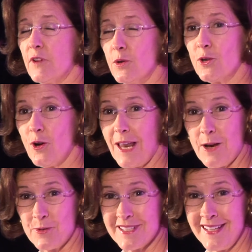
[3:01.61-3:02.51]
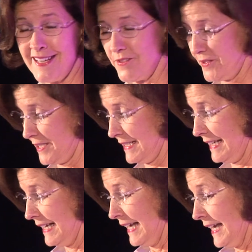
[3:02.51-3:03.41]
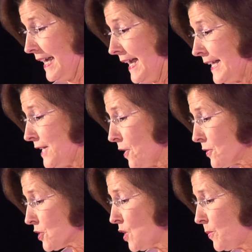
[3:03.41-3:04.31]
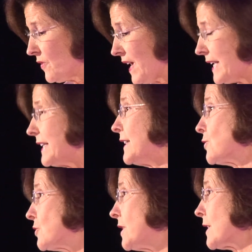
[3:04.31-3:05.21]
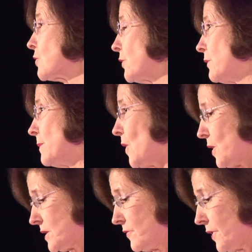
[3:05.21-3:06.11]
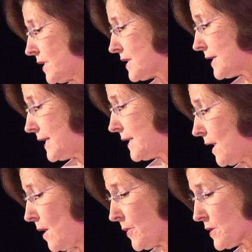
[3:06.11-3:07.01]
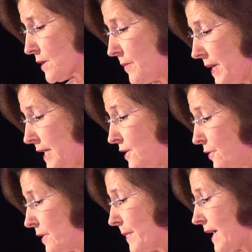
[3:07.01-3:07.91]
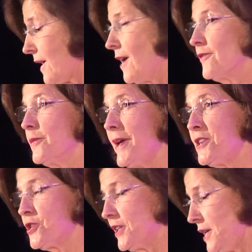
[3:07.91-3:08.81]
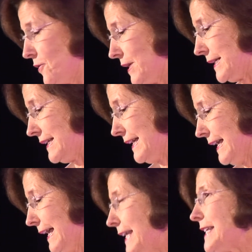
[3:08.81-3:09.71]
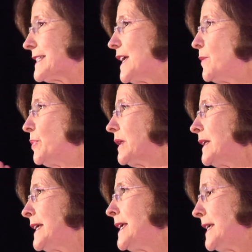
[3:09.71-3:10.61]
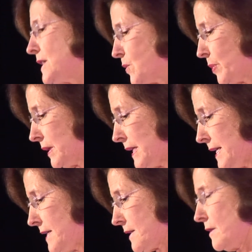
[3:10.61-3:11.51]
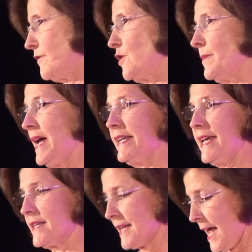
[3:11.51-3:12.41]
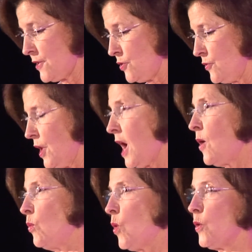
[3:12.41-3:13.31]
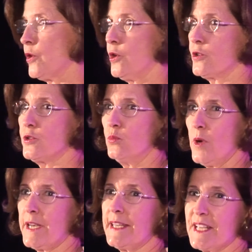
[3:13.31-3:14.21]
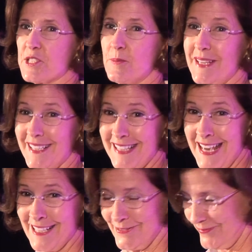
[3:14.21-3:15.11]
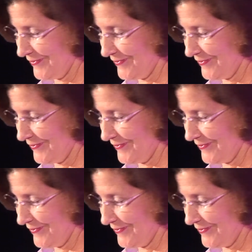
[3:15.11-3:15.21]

phone call I received. And he also provided introductory remarks in front of the Senate Commerce Committee during my confirmation hearing. And he said, "Please, please confirm Inez. I do not want her to run against me again."